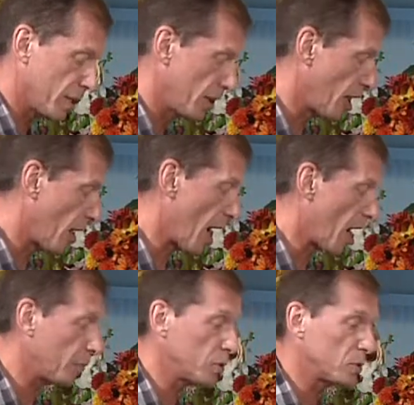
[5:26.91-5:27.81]
Now
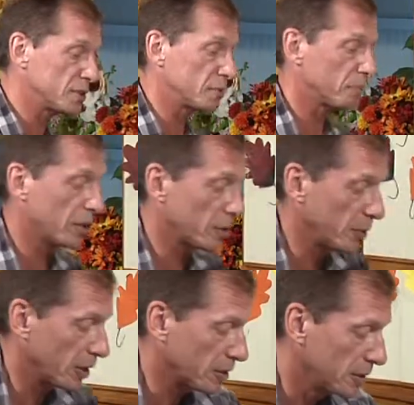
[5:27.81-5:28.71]
I'm using
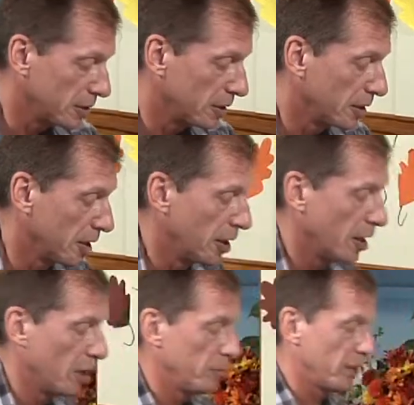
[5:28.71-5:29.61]
buttermilk
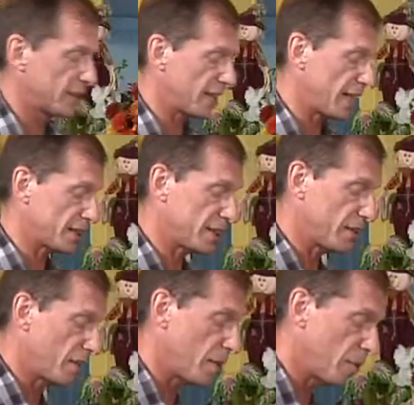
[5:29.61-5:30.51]
because I like to
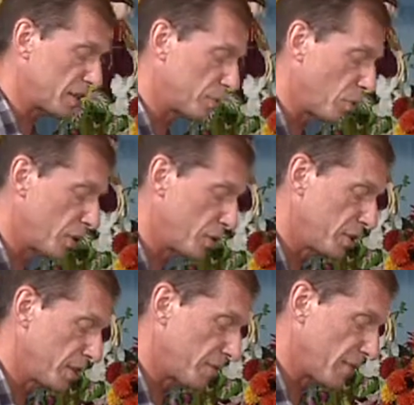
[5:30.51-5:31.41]
give it a much more
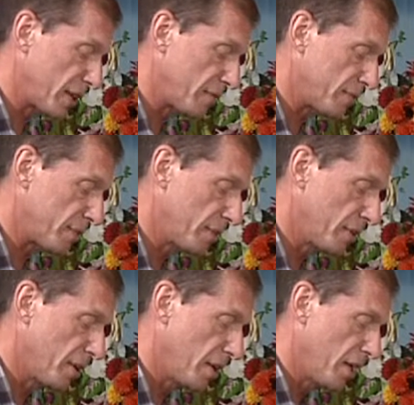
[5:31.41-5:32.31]
unique flavor.
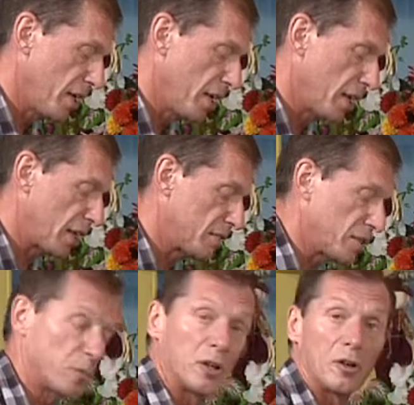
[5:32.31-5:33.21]
It gives it a
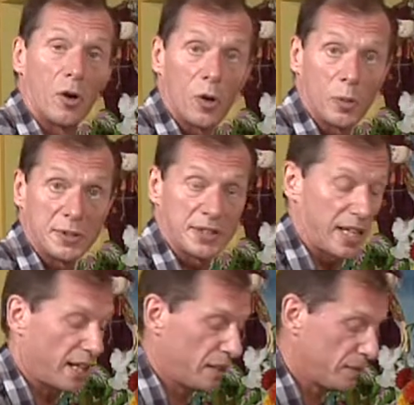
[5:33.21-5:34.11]
more
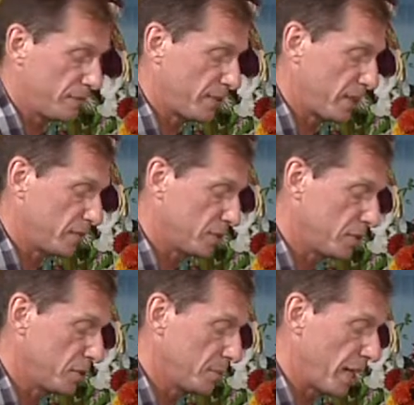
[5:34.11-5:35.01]
home-style flavor
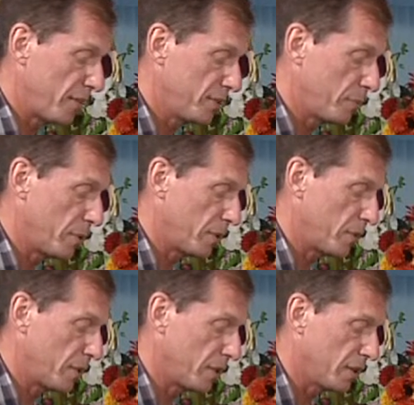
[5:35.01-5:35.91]
too by having the
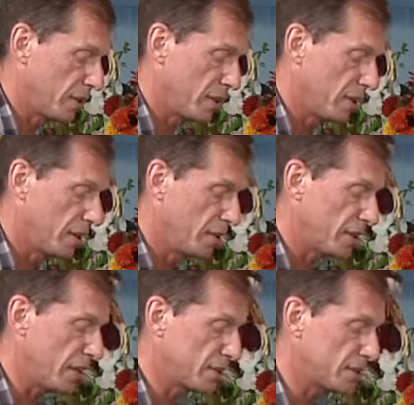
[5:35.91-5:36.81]
buttermilk. It
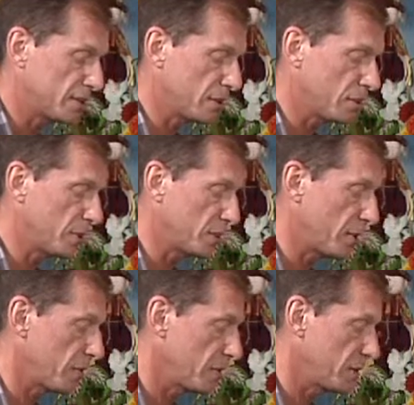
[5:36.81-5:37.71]
tastes so much
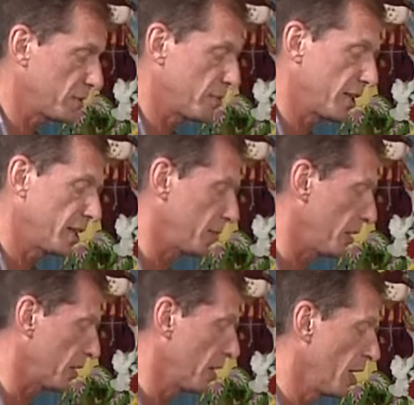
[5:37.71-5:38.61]
better than just plain
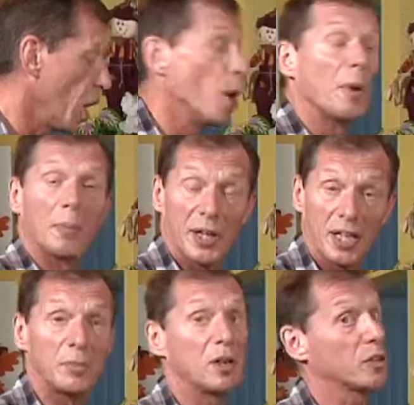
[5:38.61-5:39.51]
milk. But
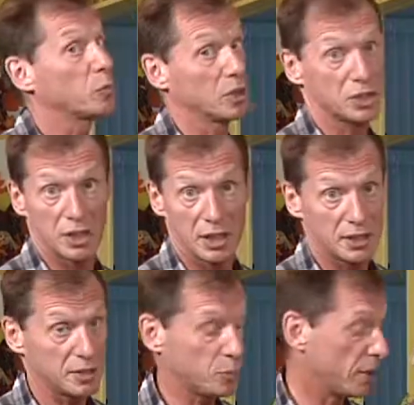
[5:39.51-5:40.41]
plain milk can work
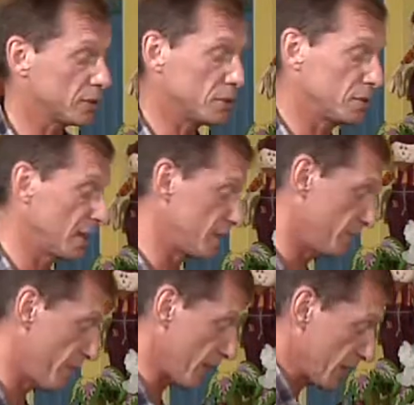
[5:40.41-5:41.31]
just as well too. In
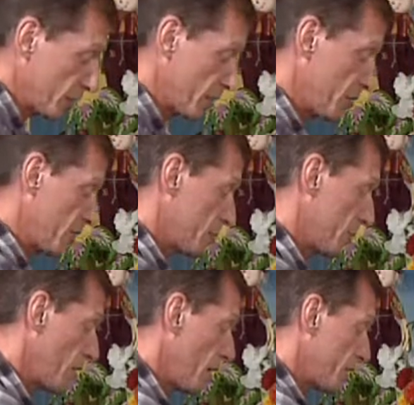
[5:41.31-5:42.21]
fact, that's what the recipe
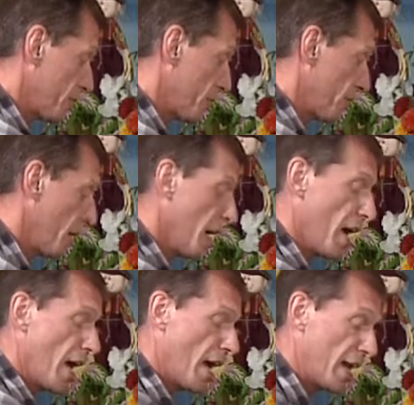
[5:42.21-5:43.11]
calls for.
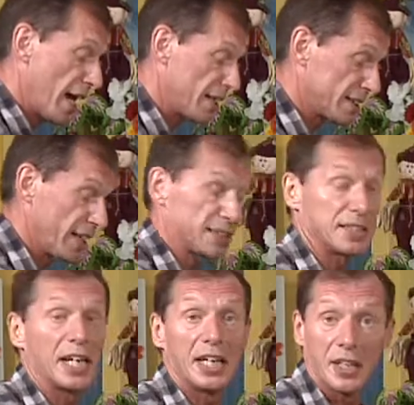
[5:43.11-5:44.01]
And I just like to
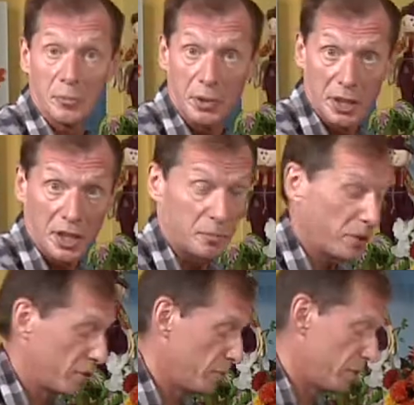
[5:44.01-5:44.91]
take and put in
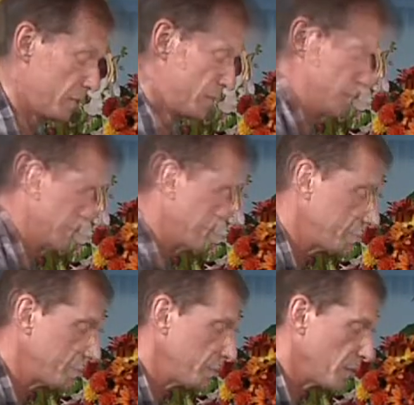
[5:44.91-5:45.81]
buttermilk.
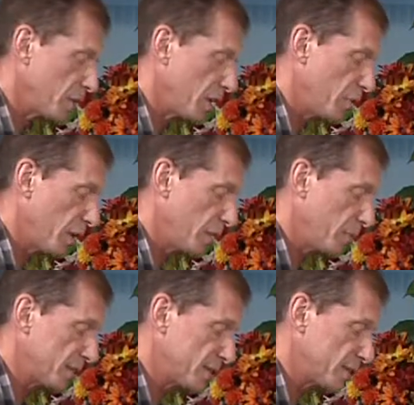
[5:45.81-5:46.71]
You want to
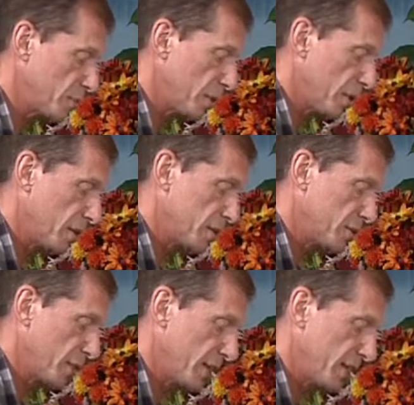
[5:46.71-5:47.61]
mix this well because
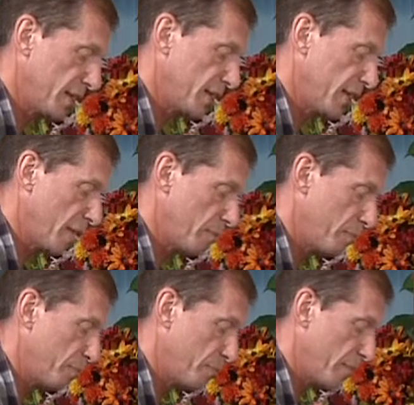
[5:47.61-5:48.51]
you want to get in that
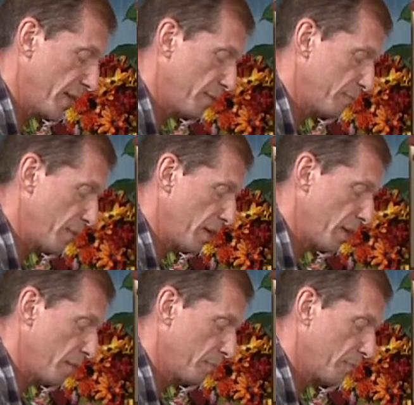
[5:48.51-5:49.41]

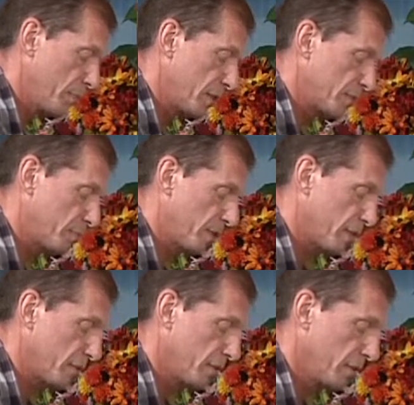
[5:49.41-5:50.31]
melted
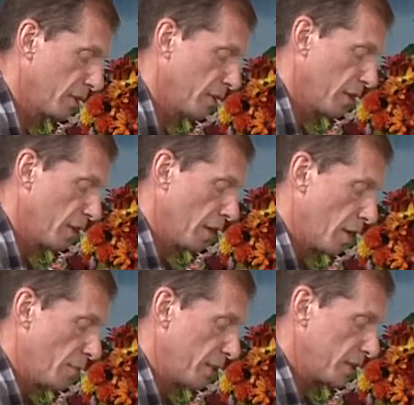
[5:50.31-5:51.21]
butter.
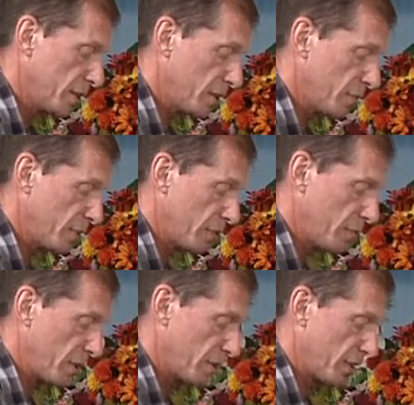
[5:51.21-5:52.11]
Blend it in with the
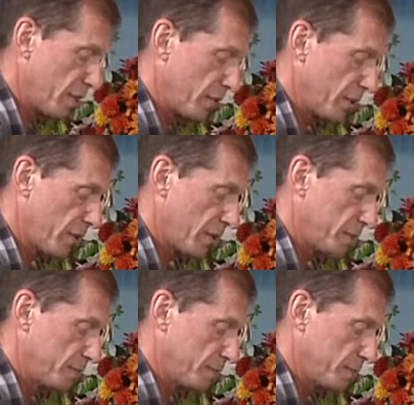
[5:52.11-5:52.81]
milk and everything.